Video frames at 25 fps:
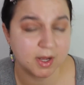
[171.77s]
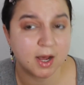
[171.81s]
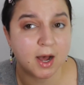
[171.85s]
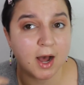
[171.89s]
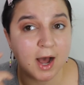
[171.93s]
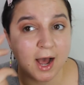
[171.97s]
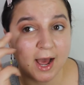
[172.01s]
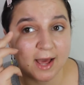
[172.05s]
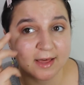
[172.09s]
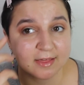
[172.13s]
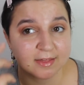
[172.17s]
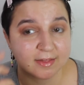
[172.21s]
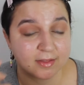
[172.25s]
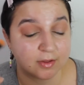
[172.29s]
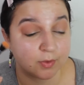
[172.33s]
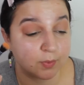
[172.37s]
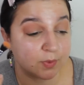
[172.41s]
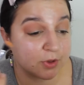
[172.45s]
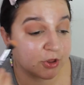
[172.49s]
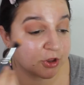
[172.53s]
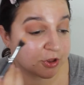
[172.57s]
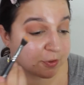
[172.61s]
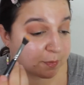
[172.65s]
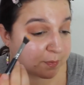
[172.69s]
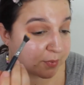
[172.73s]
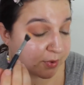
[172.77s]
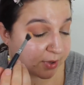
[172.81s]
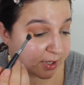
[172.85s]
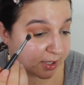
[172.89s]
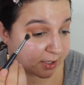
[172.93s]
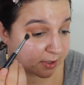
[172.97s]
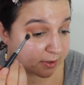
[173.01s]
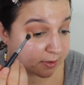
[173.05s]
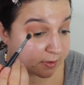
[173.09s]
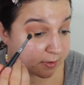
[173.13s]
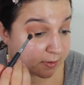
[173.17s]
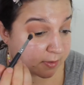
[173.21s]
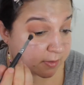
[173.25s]
Ice that we just put
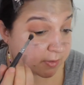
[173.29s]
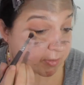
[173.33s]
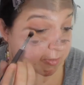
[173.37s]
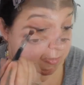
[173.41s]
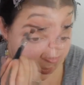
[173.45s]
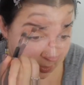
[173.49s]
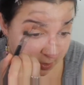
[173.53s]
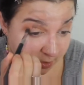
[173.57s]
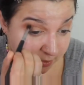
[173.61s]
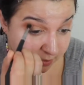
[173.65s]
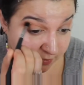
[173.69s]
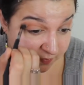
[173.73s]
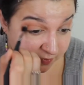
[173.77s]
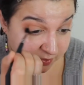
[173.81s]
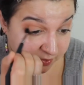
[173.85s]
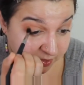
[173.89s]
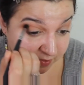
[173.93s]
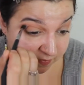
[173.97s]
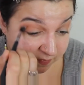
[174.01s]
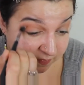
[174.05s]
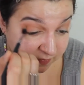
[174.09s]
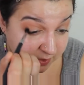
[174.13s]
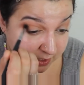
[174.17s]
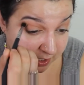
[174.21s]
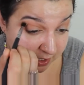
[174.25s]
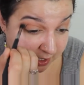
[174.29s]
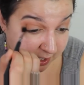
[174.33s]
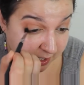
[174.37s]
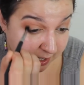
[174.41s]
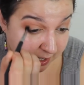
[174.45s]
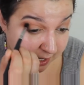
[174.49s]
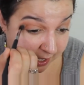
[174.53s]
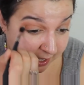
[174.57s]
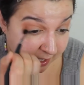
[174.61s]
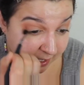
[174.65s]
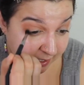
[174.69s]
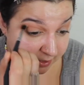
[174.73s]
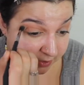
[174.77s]
in. I'm gonna go for something
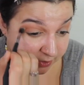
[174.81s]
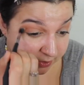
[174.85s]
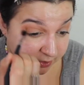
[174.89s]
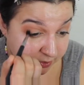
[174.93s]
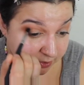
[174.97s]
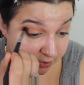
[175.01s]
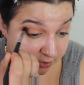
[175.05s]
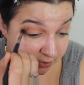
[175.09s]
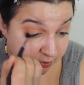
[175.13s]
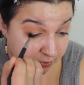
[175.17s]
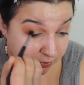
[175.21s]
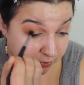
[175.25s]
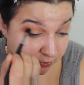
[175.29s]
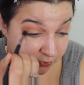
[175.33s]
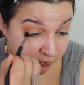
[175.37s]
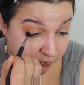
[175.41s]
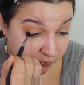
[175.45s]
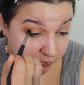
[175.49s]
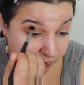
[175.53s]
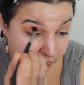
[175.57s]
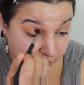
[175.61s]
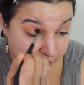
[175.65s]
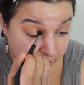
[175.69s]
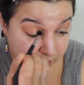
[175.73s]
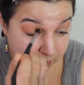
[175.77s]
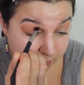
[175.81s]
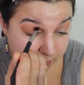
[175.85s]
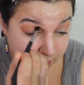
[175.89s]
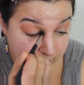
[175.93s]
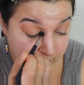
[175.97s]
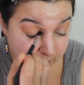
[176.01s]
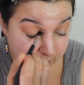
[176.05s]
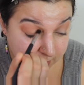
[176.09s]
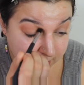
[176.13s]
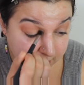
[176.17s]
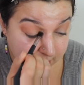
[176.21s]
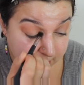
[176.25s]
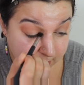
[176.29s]
light, neutral,
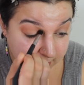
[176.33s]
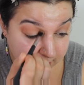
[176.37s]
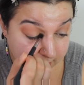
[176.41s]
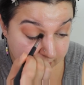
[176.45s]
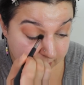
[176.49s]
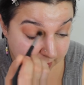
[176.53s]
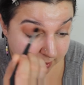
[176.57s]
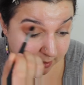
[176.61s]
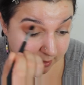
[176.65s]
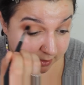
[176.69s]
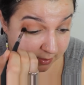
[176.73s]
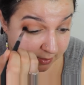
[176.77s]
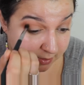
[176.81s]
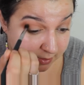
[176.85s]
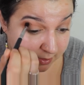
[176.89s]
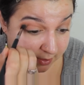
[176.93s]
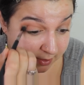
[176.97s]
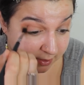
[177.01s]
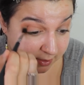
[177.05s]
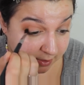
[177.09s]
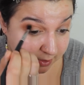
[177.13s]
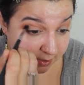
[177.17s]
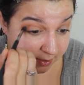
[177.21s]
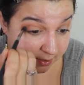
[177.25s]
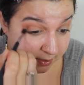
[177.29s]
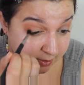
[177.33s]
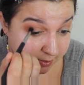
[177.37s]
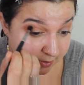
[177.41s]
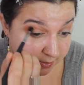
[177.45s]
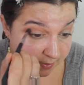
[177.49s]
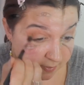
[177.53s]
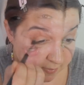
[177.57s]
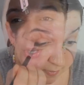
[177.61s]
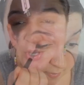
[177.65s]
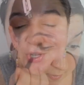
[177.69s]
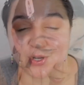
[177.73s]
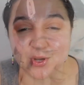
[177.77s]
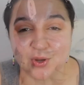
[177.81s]
easy.
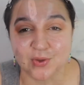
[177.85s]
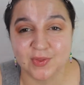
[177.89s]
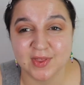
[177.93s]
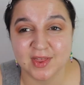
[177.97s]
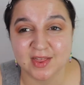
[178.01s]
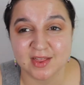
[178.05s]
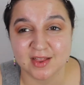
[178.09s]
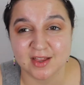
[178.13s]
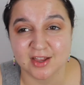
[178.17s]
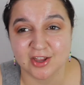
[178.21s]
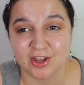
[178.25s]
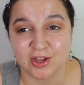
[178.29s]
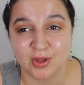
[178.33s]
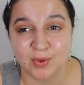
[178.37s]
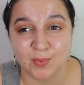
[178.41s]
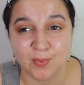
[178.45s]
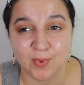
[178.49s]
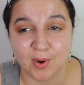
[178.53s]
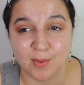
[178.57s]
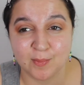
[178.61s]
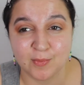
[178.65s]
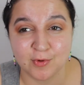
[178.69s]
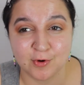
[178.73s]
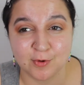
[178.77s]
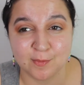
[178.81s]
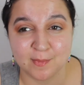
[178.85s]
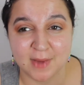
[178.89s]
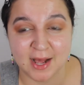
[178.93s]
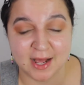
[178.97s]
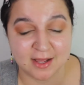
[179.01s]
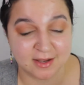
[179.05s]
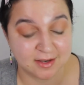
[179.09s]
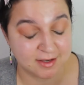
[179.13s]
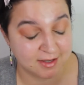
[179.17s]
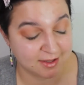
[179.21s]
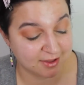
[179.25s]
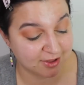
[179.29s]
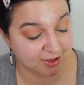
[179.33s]
You know, there's literally one more matte
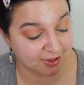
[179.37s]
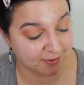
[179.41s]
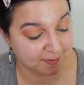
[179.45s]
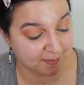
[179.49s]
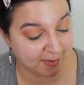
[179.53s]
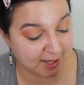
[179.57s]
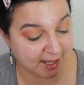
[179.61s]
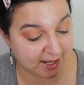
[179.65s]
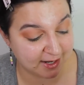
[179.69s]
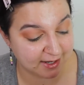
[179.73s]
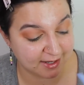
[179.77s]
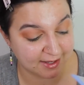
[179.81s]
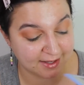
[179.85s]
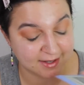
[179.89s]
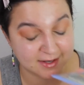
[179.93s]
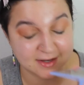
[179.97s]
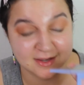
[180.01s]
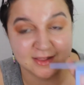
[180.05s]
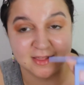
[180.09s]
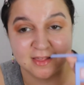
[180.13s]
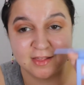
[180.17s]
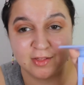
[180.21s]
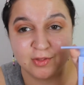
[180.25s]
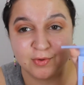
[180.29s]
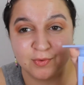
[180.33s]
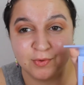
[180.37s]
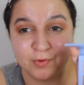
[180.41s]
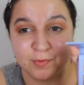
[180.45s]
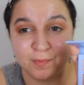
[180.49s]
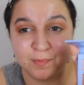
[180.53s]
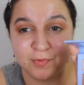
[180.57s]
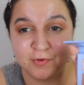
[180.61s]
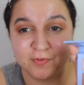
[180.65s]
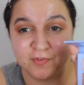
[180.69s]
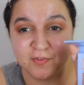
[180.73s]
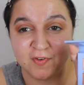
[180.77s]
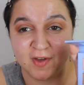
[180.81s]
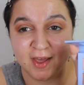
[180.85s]
in this palette, and this is called
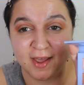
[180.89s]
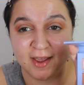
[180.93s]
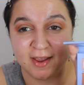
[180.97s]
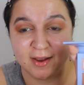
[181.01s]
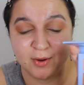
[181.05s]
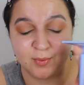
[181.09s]
Buffet,